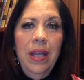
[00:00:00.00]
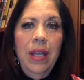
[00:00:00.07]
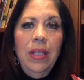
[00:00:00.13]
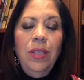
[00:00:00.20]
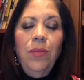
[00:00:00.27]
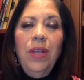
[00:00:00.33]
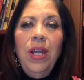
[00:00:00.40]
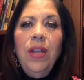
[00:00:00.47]

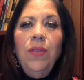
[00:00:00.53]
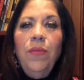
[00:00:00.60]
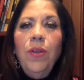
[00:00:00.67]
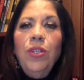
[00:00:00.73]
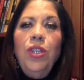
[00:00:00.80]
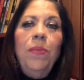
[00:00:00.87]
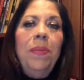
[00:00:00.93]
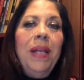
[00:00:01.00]
So in other
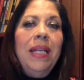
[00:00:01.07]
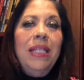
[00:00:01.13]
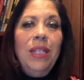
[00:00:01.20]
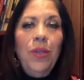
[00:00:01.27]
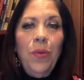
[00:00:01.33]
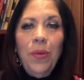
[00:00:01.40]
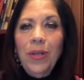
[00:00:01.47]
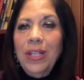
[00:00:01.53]
words, you place an
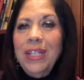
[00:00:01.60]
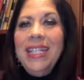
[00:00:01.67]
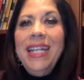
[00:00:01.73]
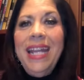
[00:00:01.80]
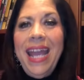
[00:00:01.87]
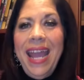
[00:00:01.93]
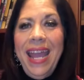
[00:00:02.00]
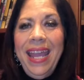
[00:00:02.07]
order
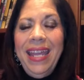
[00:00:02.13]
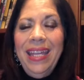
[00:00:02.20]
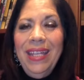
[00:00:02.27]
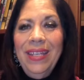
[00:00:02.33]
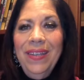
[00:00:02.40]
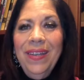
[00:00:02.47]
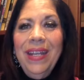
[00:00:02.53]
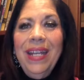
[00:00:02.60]
today,
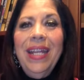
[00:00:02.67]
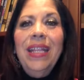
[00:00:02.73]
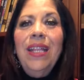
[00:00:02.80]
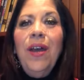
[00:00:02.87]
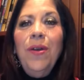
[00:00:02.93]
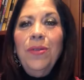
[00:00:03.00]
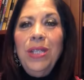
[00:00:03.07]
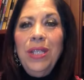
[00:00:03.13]
you're going to get the
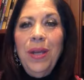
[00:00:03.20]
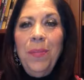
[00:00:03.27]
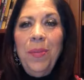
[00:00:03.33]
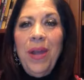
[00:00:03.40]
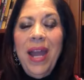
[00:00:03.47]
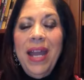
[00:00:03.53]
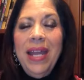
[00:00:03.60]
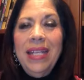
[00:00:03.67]
wholesale
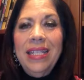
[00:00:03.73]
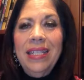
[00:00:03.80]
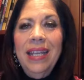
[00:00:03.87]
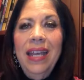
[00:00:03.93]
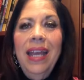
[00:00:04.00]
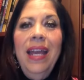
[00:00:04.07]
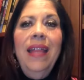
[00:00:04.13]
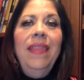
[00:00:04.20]
price.
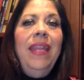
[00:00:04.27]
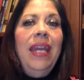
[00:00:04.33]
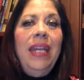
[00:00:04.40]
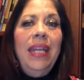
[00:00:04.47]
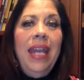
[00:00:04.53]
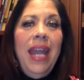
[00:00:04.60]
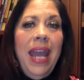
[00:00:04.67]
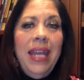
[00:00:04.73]

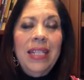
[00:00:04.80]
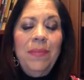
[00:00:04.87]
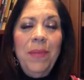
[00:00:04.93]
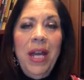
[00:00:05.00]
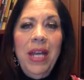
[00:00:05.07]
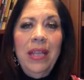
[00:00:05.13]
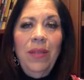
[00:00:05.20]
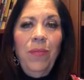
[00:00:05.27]
Then next
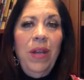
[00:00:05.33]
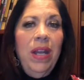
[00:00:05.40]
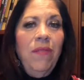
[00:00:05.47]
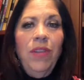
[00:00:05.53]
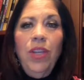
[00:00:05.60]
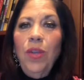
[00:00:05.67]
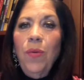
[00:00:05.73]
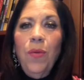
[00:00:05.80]
month, whatever
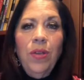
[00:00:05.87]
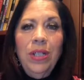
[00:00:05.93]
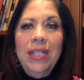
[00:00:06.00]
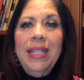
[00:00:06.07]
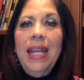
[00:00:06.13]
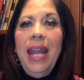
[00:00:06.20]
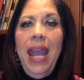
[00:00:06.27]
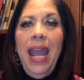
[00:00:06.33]
you ordered
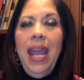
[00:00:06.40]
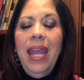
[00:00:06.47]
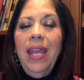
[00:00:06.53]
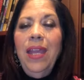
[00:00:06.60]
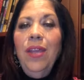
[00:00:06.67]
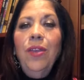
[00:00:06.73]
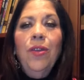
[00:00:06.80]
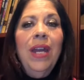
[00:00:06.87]

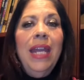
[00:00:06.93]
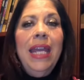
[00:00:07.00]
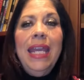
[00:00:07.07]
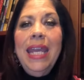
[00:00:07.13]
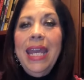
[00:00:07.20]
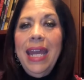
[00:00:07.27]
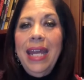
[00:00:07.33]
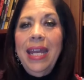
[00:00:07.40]
today, you're going to
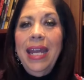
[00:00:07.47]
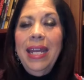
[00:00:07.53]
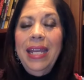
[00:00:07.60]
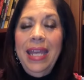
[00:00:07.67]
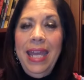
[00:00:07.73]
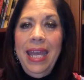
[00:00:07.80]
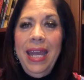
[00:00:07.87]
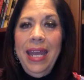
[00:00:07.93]
get
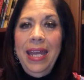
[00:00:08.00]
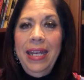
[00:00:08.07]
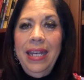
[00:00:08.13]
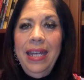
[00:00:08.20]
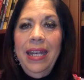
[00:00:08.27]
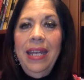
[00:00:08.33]
again